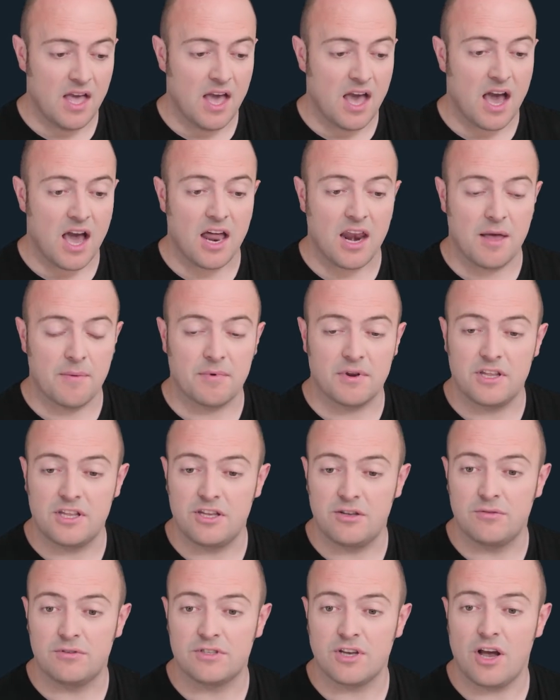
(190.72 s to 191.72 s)
and I'm going to
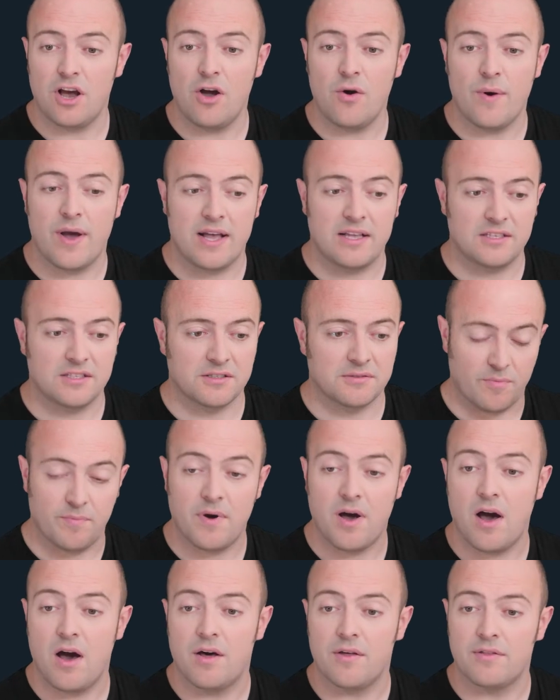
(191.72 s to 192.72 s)
use os
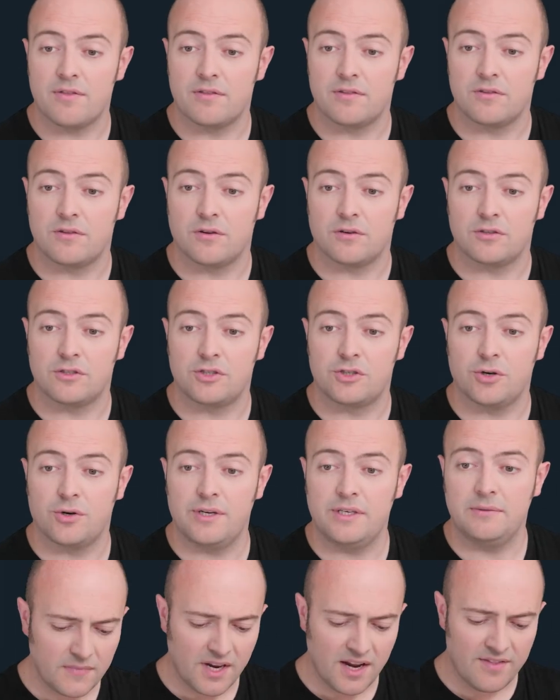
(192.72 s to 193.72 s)
path.join.
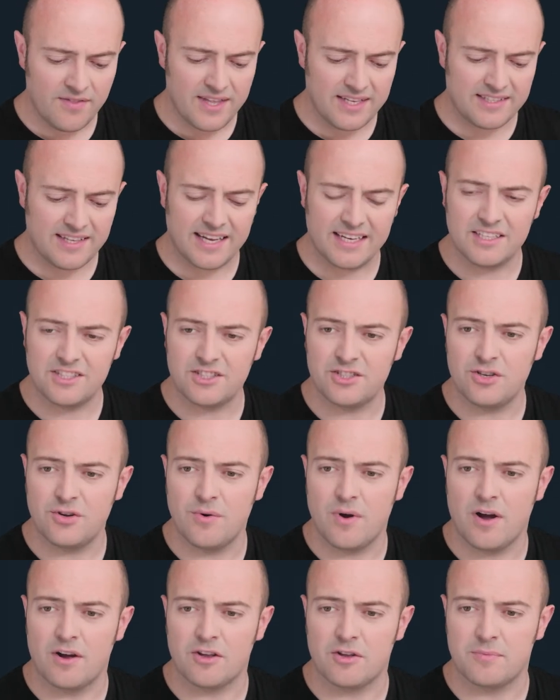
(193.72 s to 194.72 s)
And this takes two
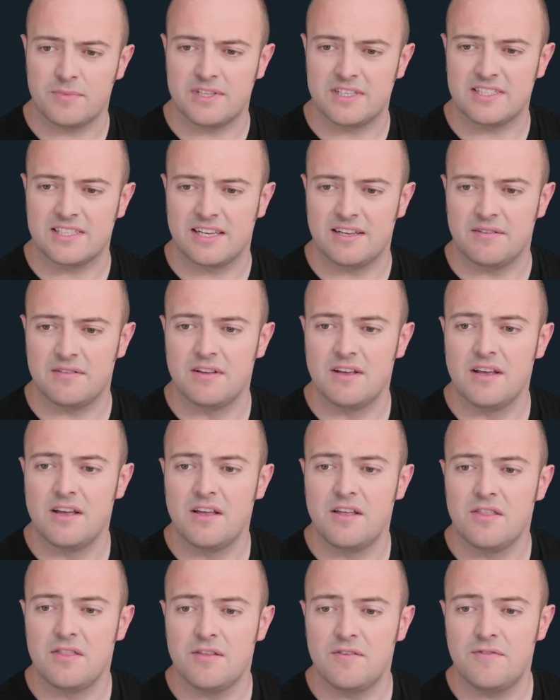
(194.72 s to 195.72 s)
arguments in.
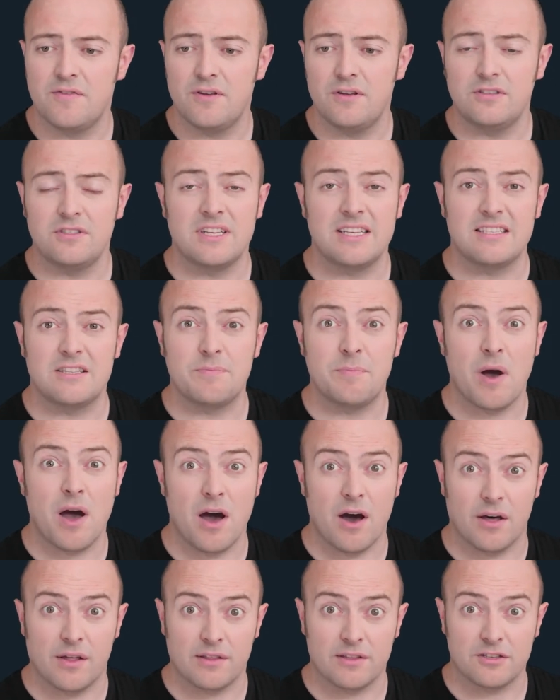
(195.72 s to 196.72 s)
The first is the
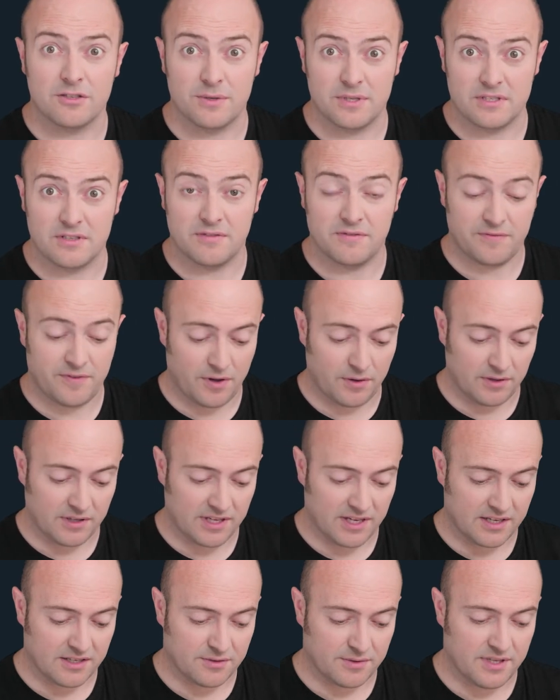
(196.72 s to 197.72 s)
path, so it's the
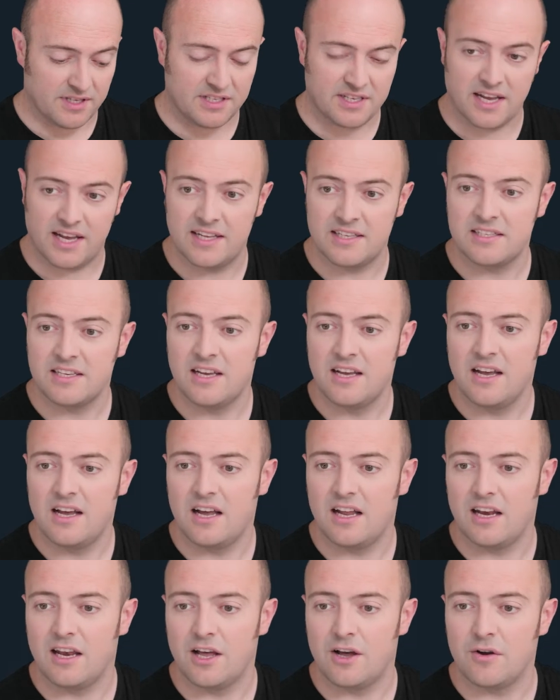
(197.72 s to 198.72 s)
folder. So in this case,
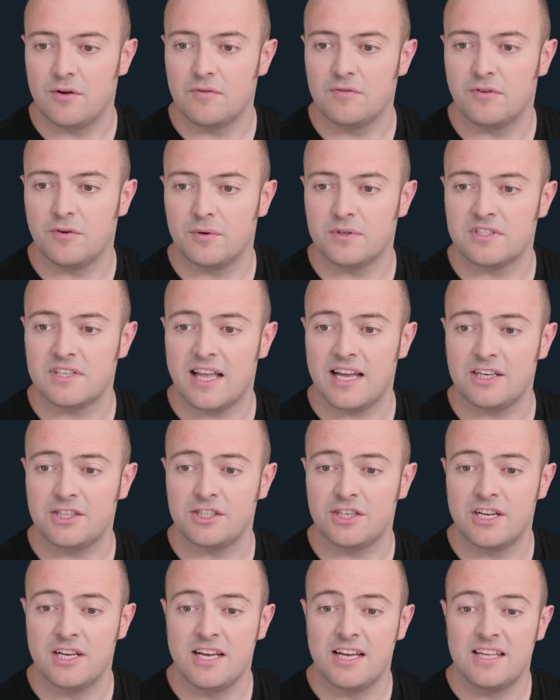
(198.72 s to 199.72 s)
hello/. The
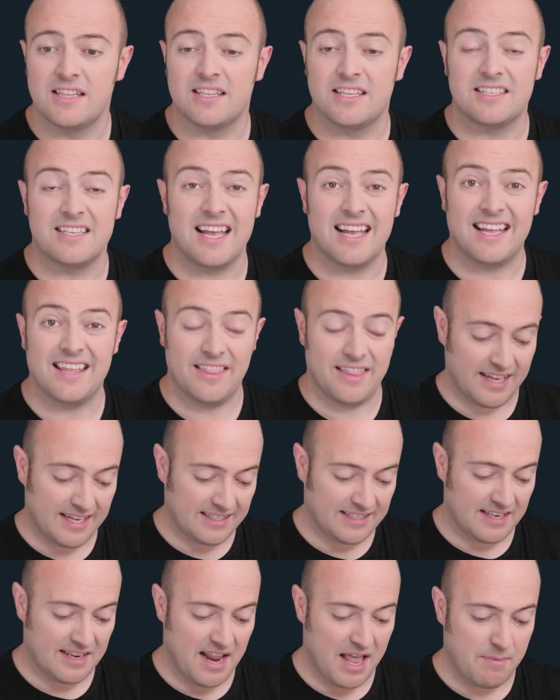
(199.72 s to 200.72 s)
second thing is
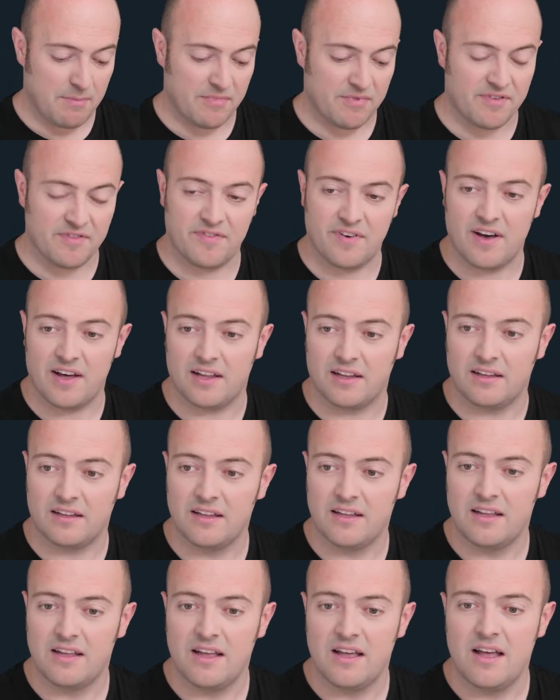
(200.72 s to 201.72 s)
the name of the file,
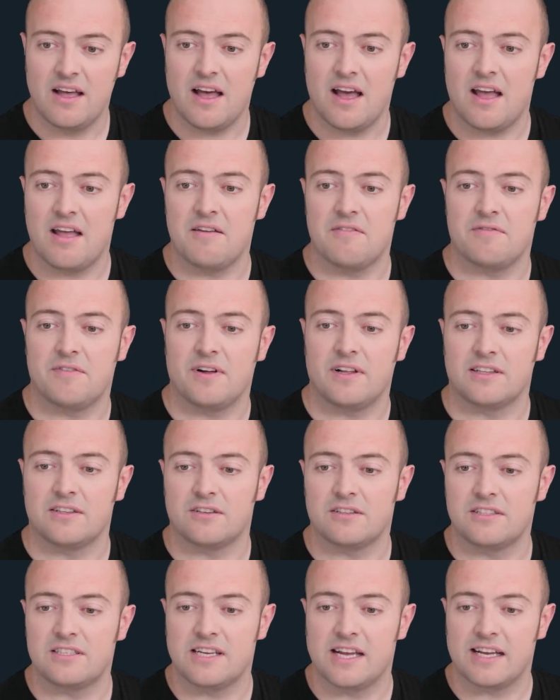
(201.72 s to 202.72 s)

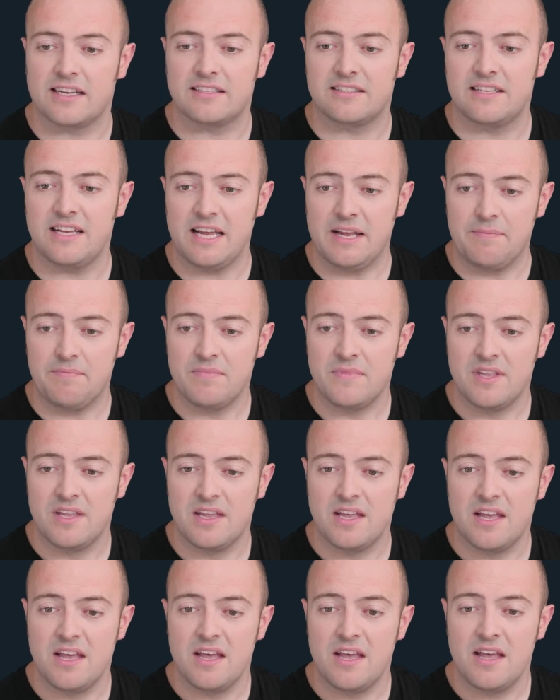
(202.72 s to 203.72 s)
afile.txt.
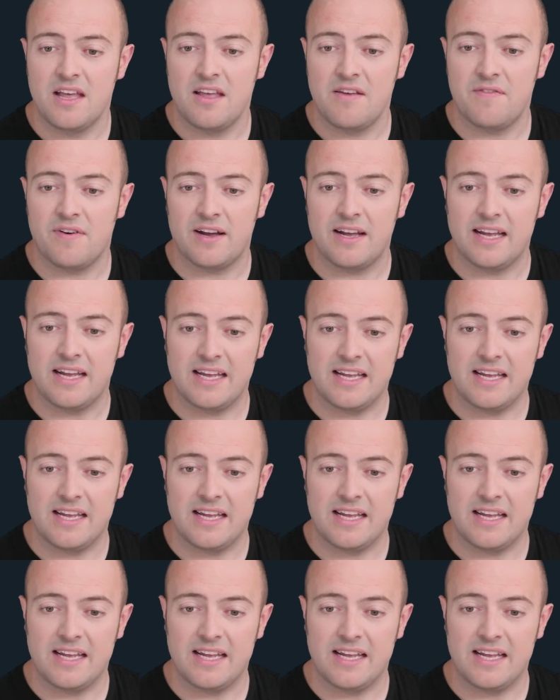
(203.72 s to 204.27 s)
If I